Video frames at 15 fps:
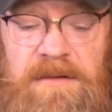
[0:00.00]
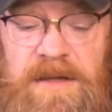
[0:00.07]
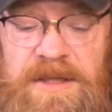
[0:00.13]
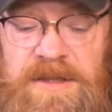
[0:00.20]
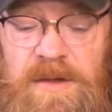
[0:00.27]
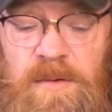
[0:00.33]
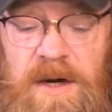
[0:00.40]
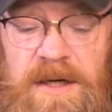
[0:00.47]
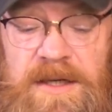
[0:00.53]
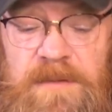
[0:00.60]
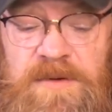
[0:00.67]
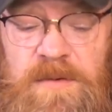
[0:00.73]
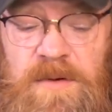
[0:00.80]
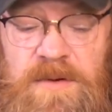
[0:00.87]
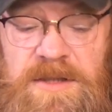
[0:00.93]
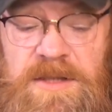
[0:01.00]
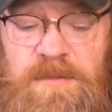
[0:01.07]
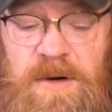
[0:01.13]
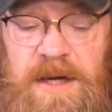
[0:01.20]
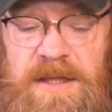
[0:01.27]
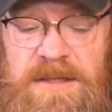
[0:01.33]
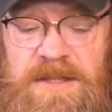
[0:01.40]
allegedly walked up to Rosas
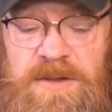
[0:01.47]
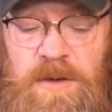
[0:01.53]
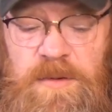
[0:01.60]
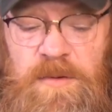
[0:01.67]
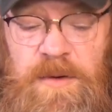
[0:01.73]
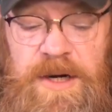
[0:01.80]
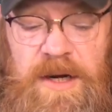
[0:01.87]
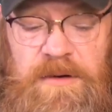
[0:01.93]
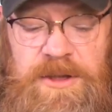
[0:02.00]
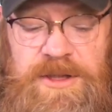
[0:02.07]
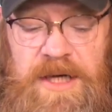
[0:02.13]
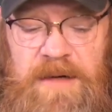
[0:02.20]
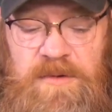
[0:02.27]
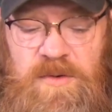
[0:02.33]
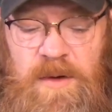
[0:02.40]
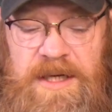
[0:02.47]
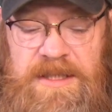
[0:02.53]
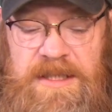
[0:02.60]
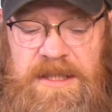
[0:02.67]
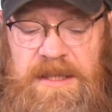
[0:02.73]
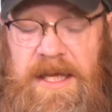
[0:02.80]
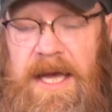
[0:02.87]
Morales' open window and shot him twice
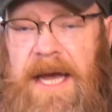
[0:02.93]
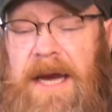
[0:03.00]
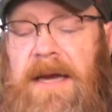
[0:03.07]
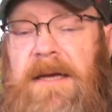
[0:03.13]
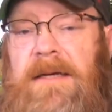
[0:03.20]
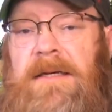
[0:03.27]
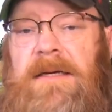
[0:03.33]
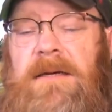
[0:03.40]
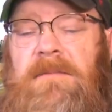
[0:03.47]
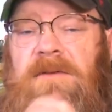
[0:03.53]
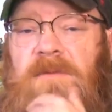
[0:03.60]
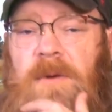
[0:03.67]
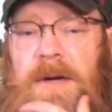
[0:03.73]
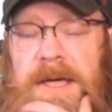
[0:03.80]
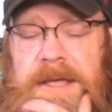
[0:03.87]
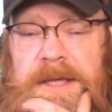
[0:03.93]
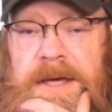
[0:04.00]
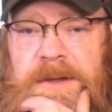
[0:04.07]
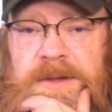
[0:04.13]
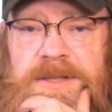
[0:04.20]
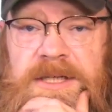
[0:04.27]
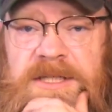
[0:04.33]
in the leg before he and the
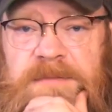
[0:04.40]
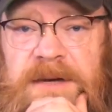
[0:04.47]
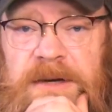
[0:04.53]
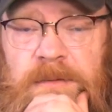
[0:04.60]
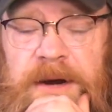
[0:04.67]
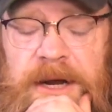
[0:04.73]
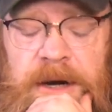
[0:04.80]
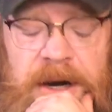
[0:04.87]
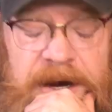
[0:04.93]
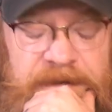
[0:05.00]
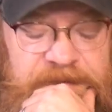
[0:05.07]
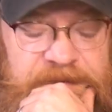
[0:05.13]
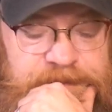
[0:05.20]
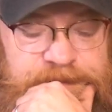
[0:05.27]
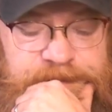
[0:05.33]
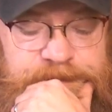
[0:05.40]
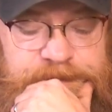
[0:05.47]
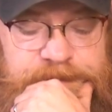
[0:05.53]
other suspect ran off.